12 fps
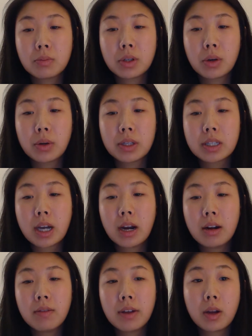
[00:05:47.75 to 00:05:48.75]
So it's
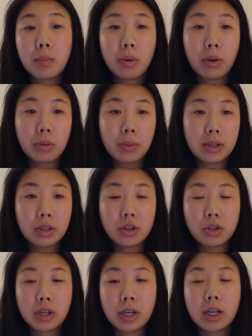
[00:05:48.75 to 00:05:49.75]
kind of like a both-way
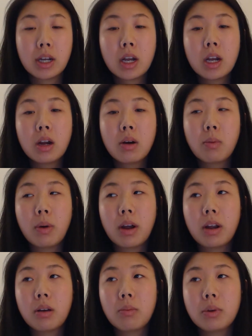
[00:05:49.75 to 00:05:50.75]
street.
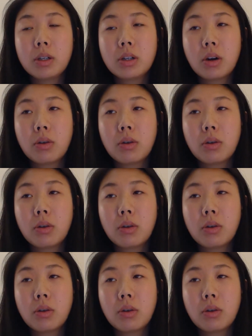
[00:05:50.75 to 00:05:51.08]
When we